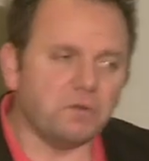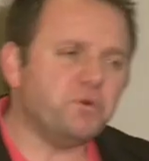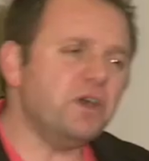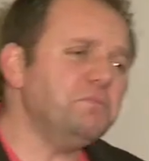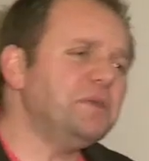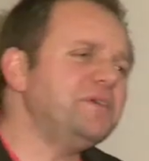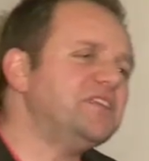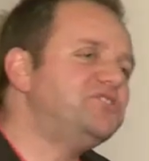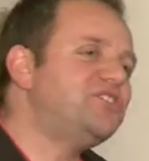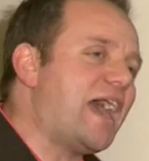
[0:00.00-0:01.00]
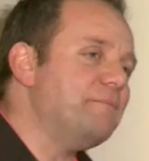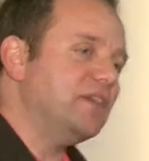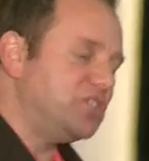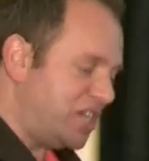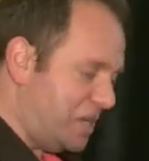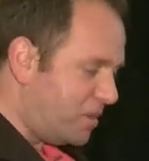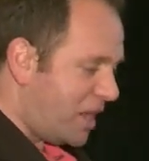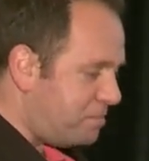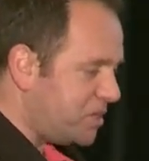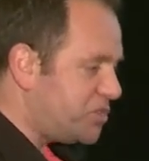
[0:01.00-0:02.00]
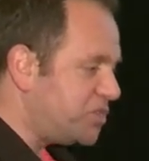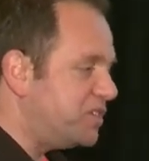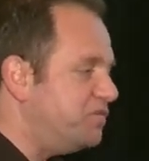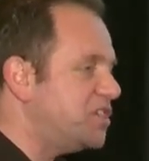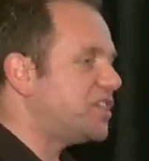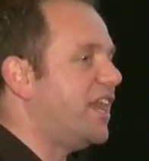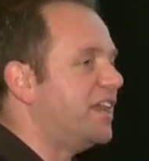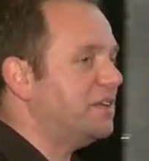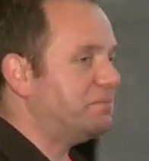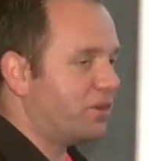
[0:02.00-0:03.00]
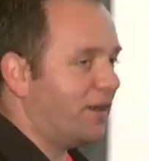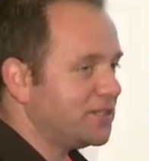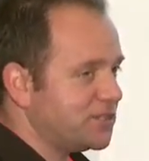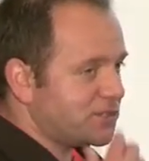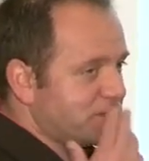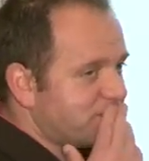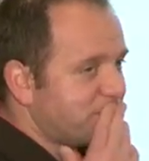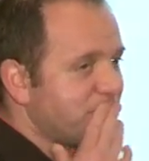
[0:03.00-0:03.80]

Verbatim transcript: What would be the damage in my business of discounting prices?